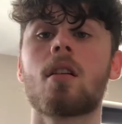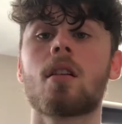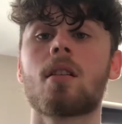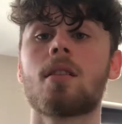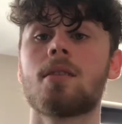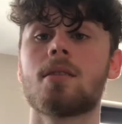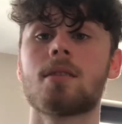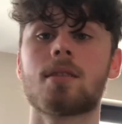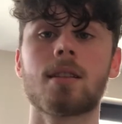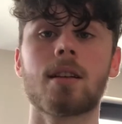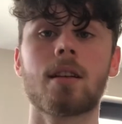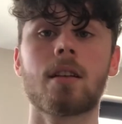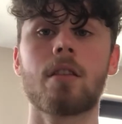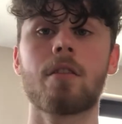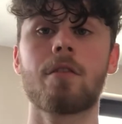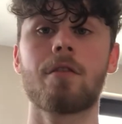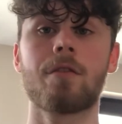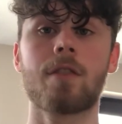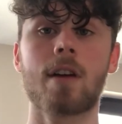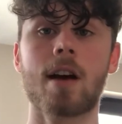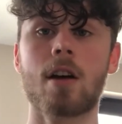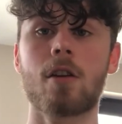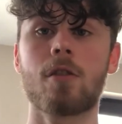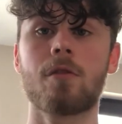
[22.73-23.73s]
Consider the
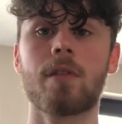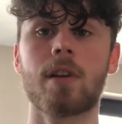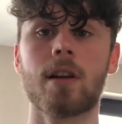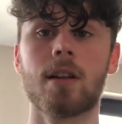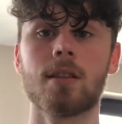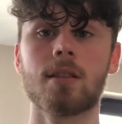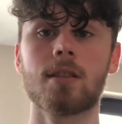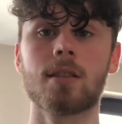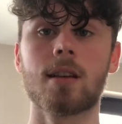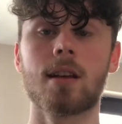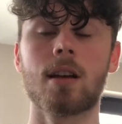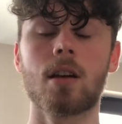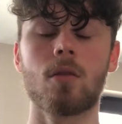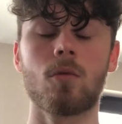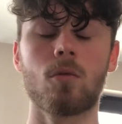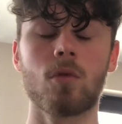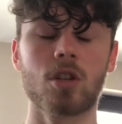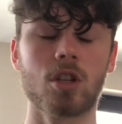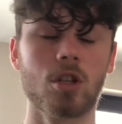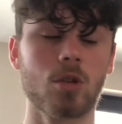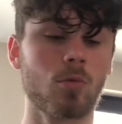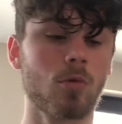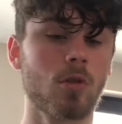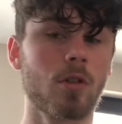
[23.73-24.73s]
Valve headset,
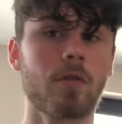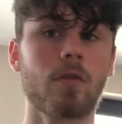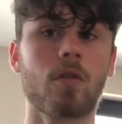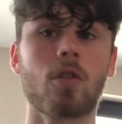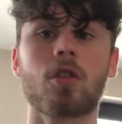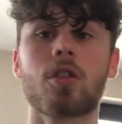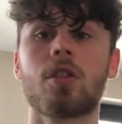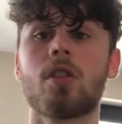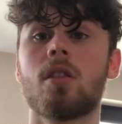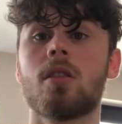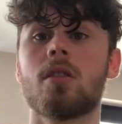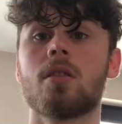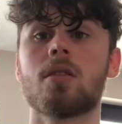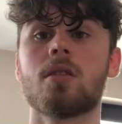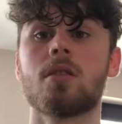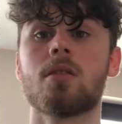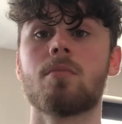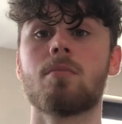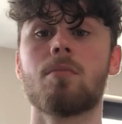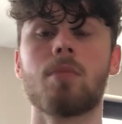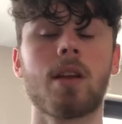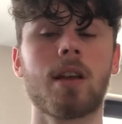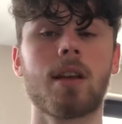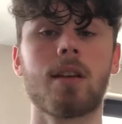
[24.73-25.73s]
which is one of Oculus's
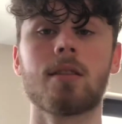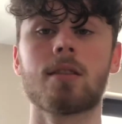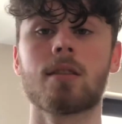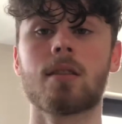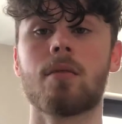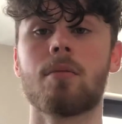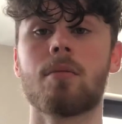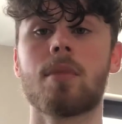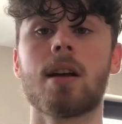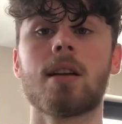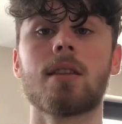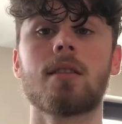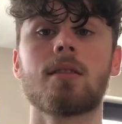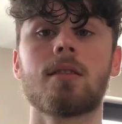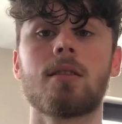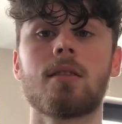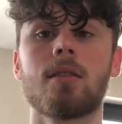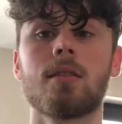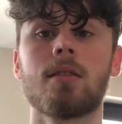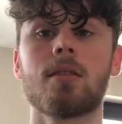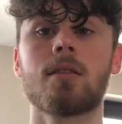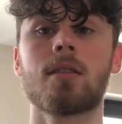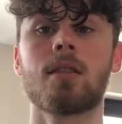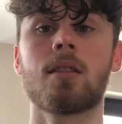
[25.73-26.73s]
biggest
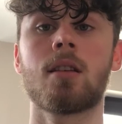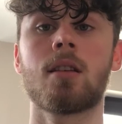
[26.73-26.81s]
competitors.